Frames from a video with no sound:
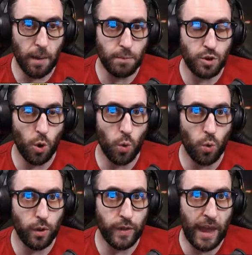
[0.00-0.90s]

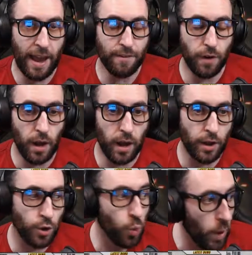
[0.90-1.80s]
So they have
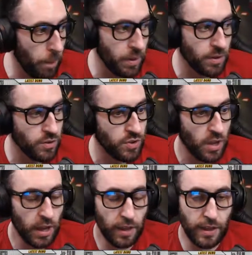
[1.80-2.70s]
new weapons,
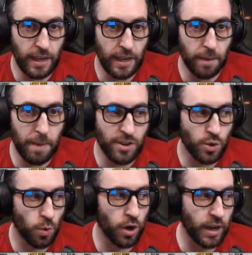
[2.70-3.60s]
the
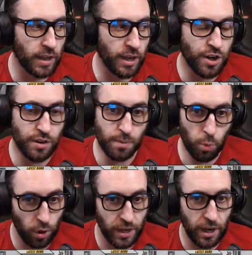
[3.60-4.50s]
Masterwork and Legendary
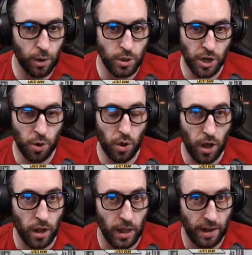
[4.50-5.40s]
Support gear, which I know
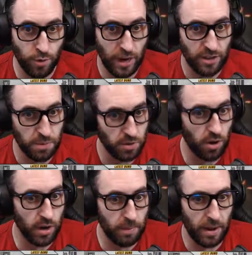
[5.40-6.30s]
a lot of you guys have been
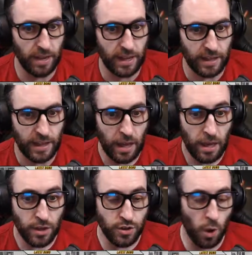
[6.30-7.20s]
talking about lately.
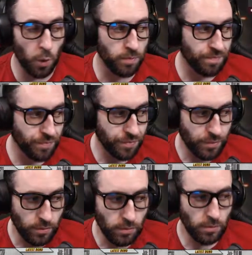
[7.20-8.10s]
So
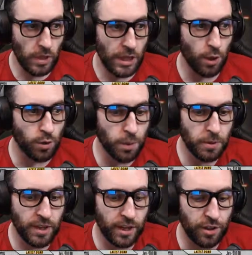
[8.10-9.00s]
those are
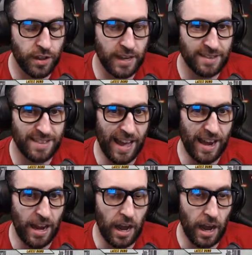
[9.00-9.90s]
particular things
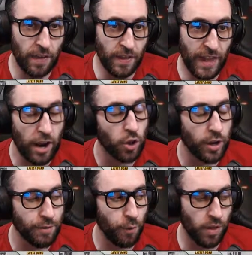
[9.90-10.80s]
that that they are
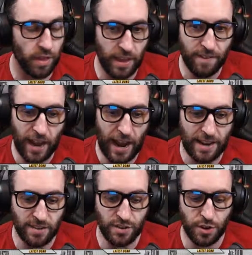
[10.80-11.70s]
looking for, that they've got
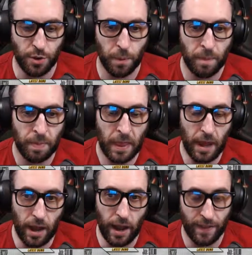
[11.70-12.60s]
access to,
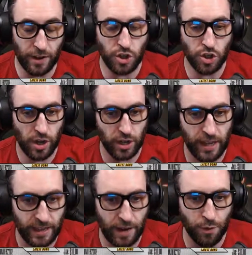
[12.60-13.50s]
and they're just trying to
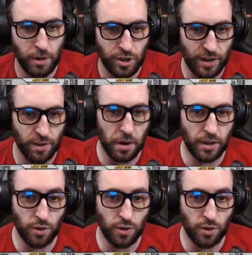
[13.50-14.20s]
get that information out to everybody.